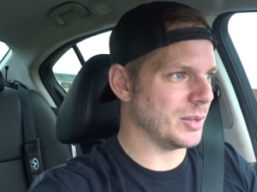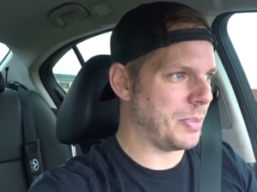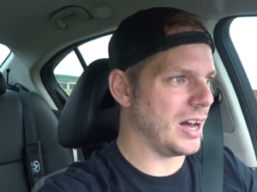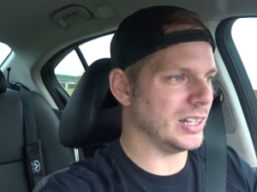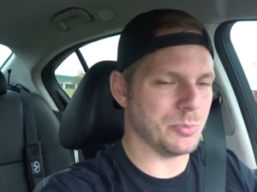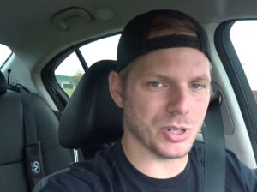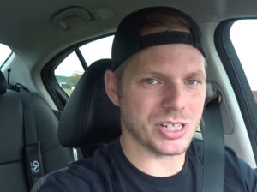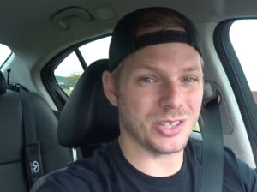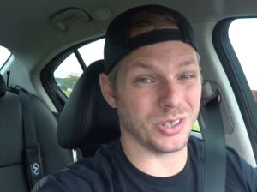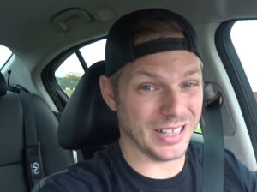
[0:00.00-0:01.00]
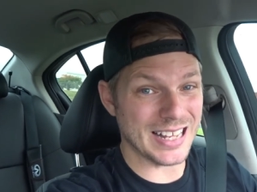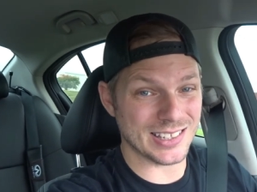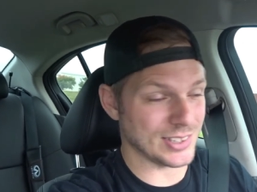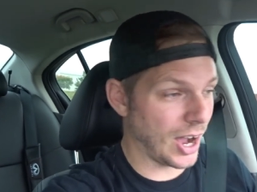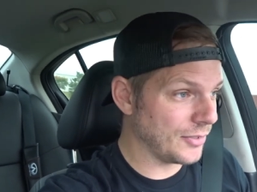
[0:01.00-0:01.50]
the poly bushings, are a lot
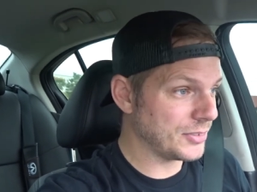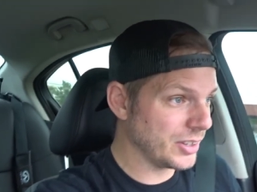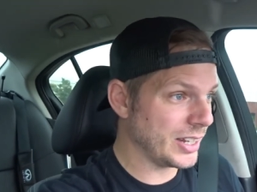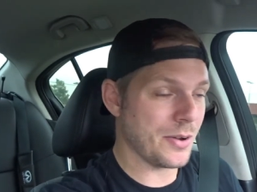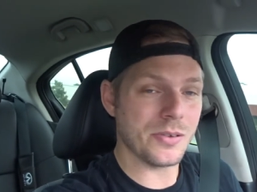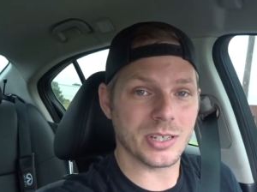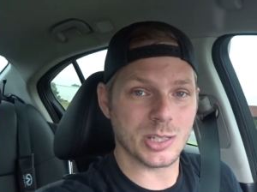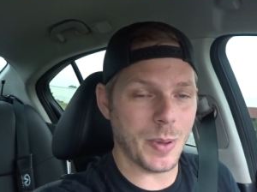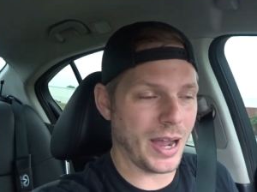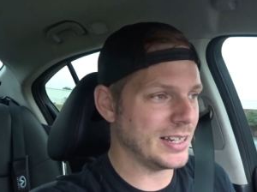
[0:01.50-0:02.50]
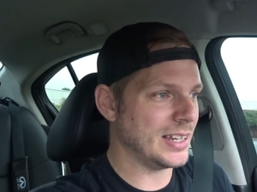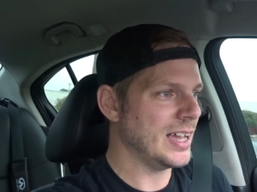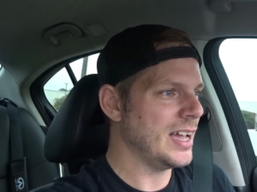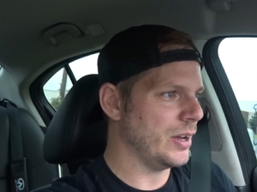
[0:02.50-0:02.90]
softer than I was expecting.